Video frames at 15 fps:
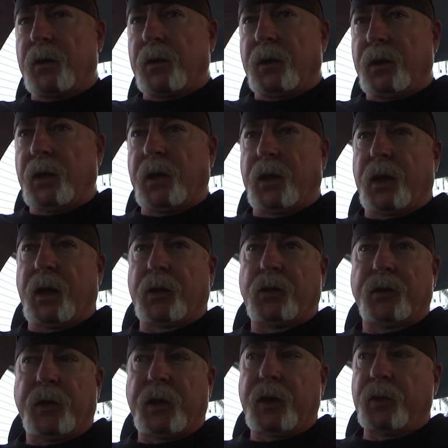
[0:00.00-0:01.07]
get
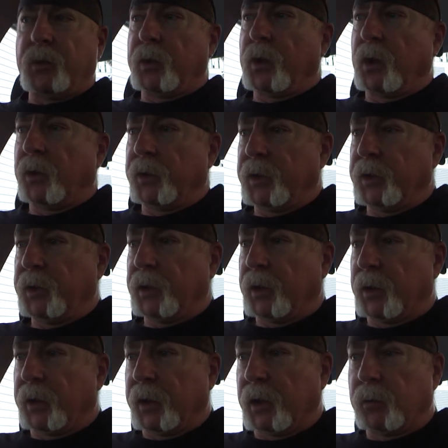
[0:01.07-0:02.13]
aggravated with all the
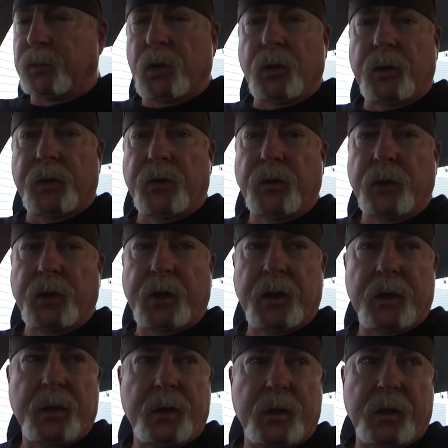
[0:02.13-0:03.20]
air blowing through
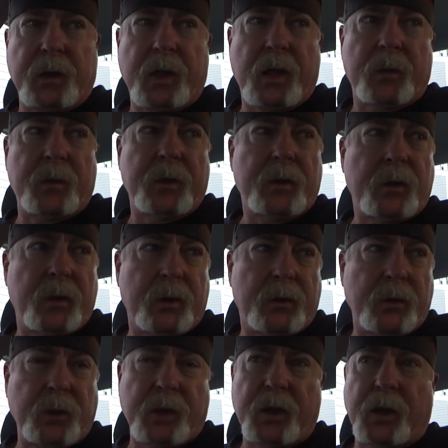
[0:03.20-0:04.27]
the cabin or
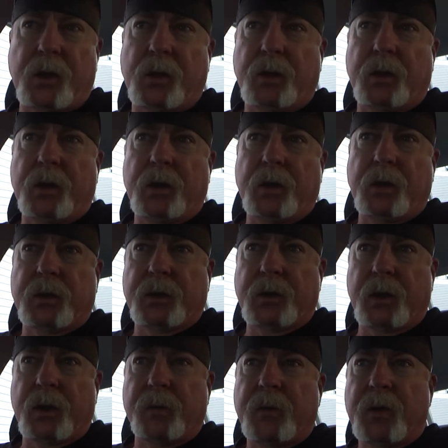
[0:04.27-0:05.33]
through the car all the
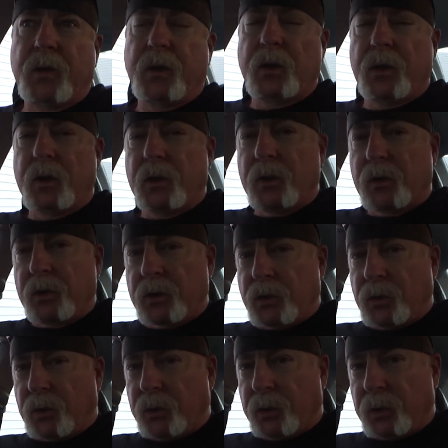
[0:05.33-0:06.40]
time.
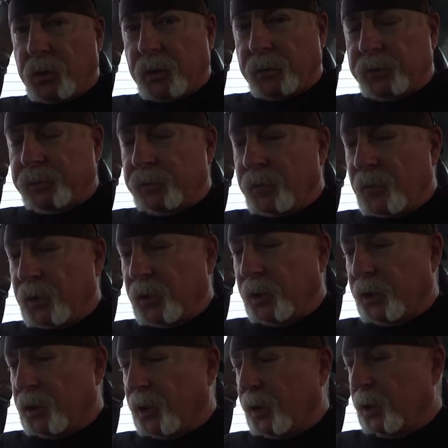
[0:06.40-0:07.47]
So you
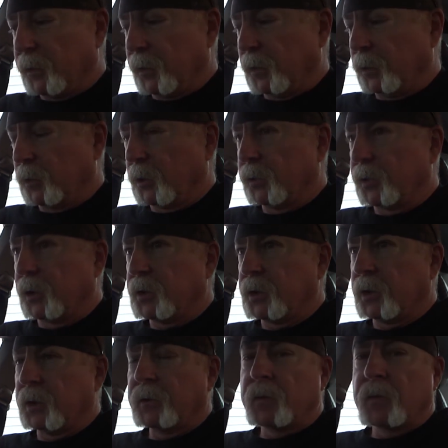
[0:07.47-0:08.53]
get tired of it and you want to fix it.